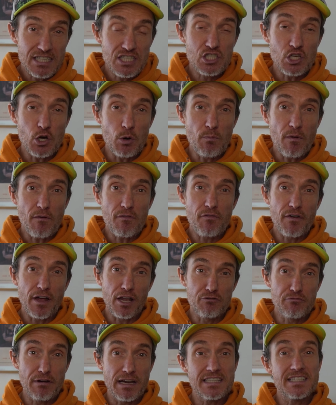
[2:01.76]
some
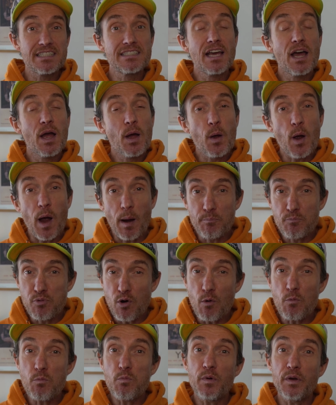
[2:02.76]
fell races I
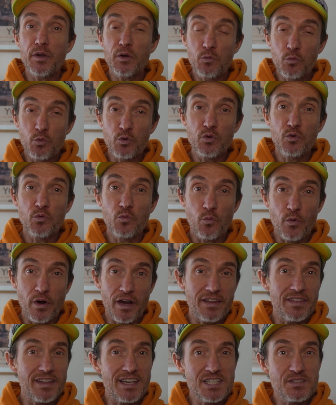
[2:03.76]
probably wouldn't
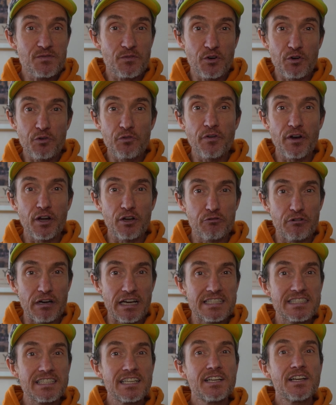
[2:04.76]
wear these for a fell
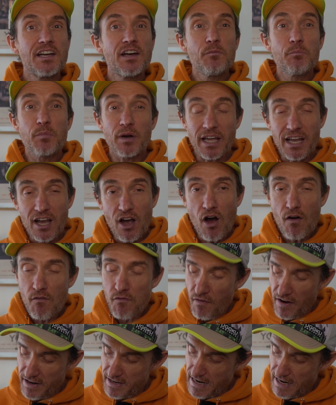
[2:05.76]
race. But I can't
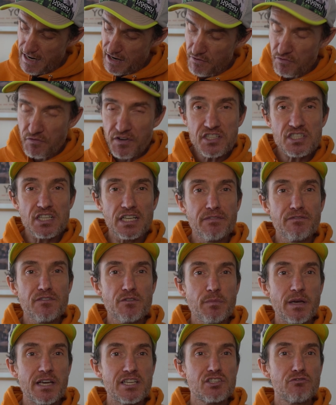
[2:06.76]
find any official
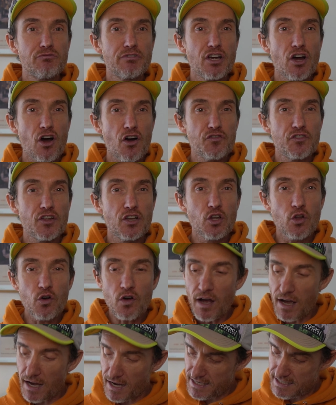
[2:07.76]
information regarding the lug
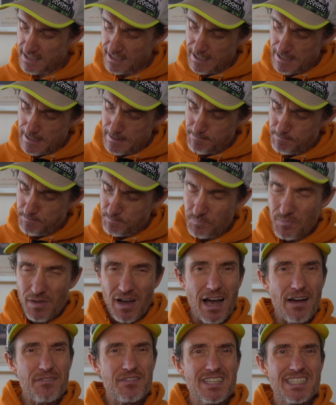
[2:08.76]
height.
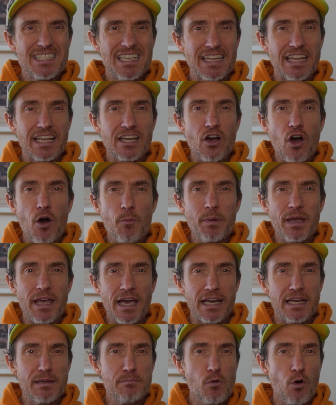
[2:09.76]
I have to say they can't be
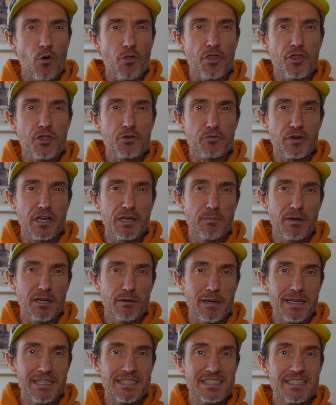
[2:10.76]
any more than
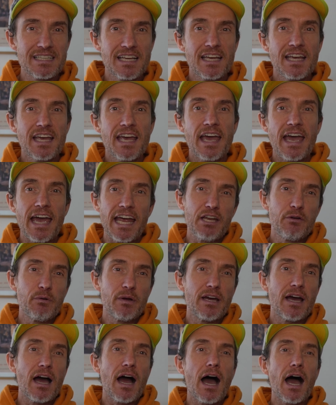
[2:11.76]
3mm.
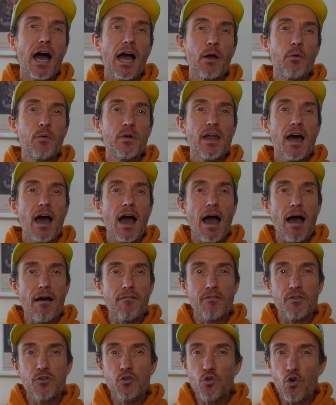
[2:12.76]
Anyway, I would
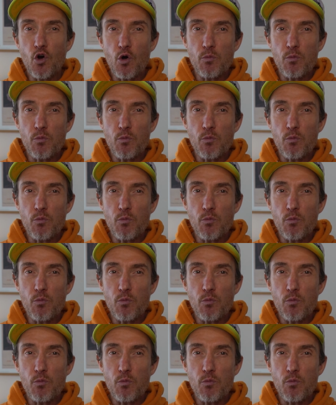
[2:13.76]
have no